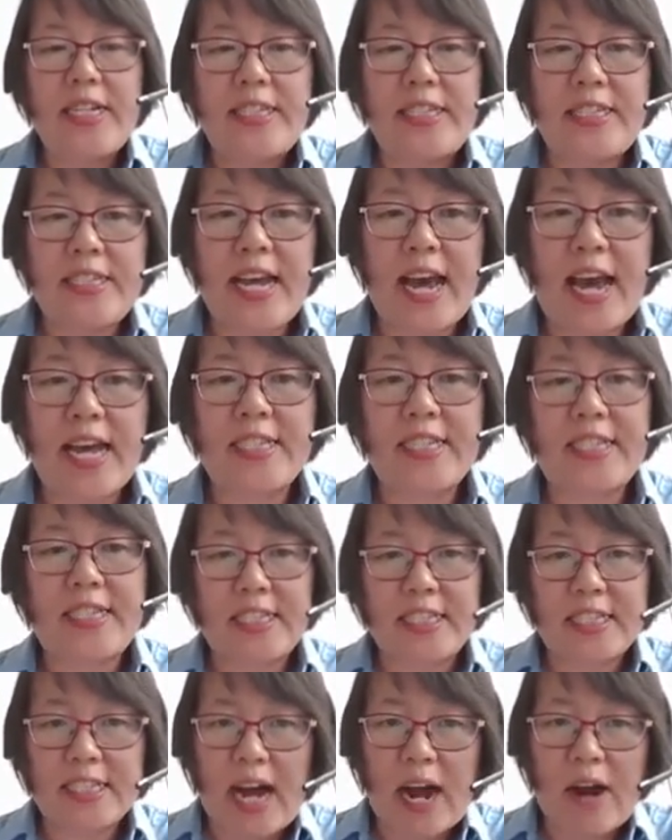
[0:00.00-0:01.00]
GS
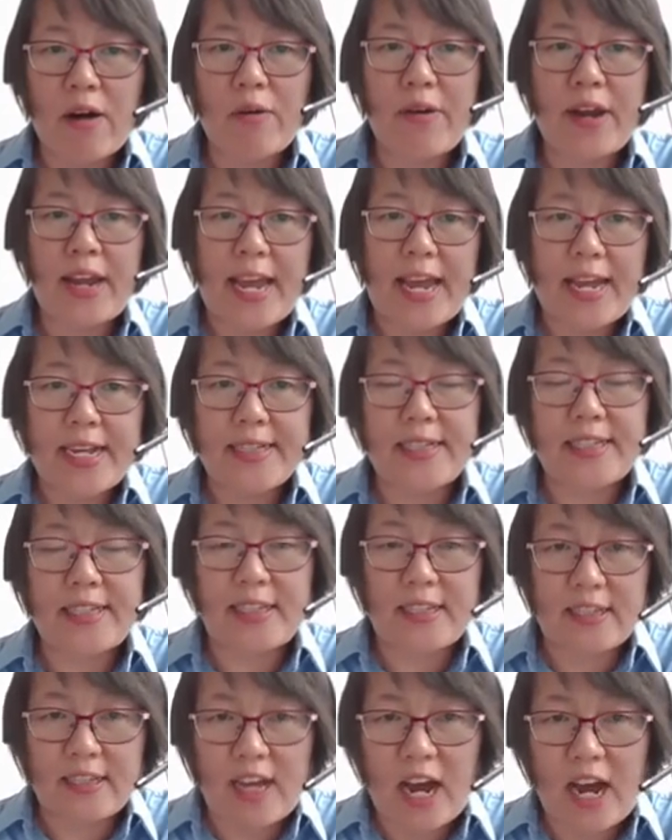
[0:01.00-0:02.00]
discovery is
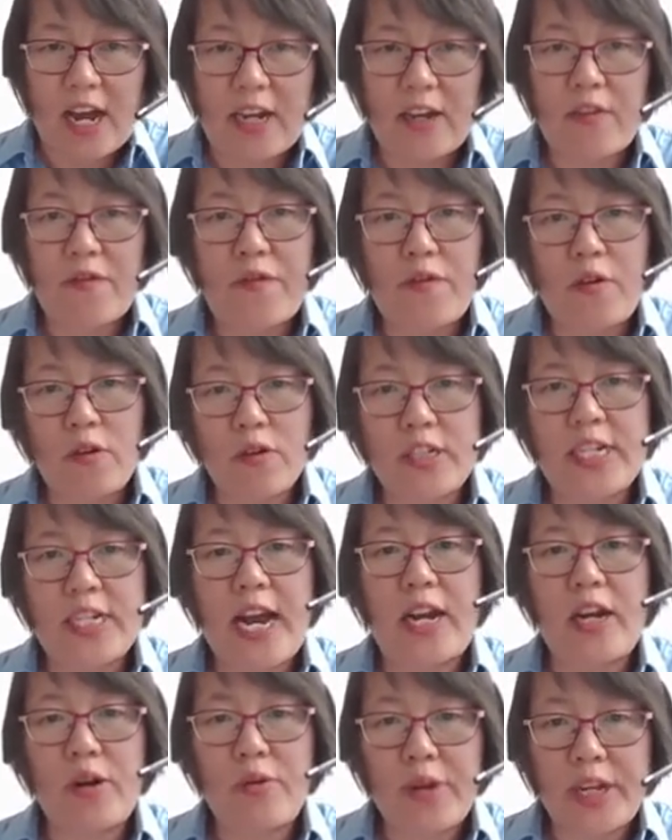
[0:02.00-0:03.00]
designed for
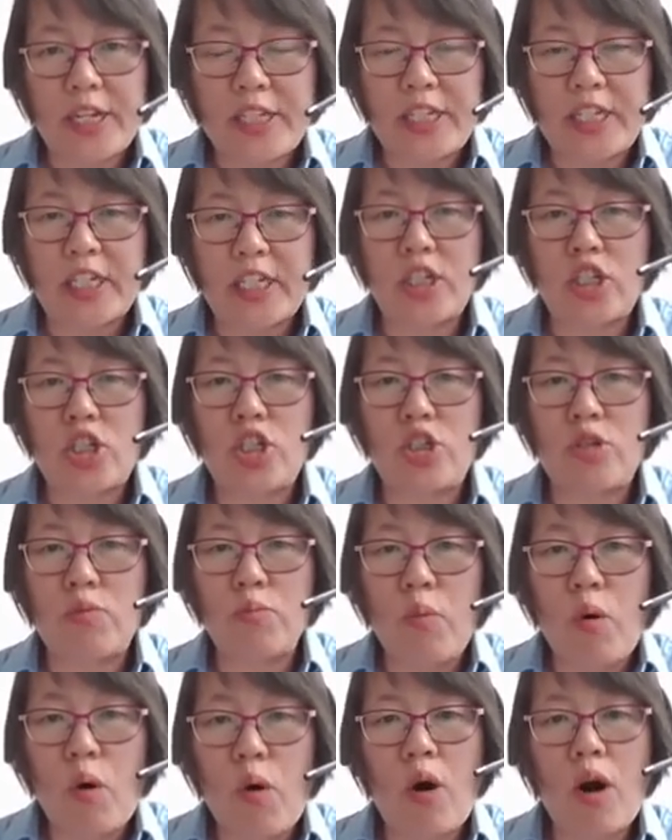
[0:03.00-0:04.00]
generating
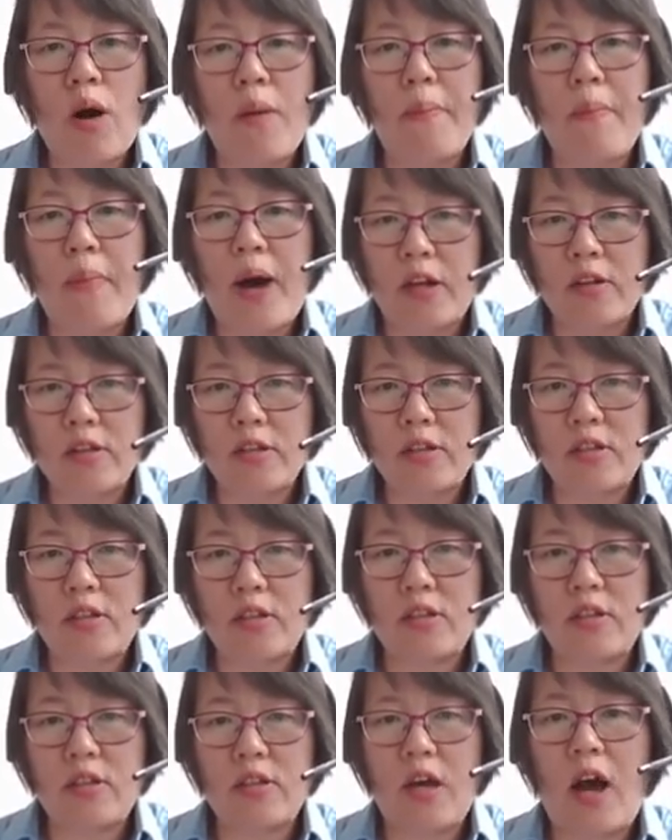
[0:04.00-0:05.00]
small amounts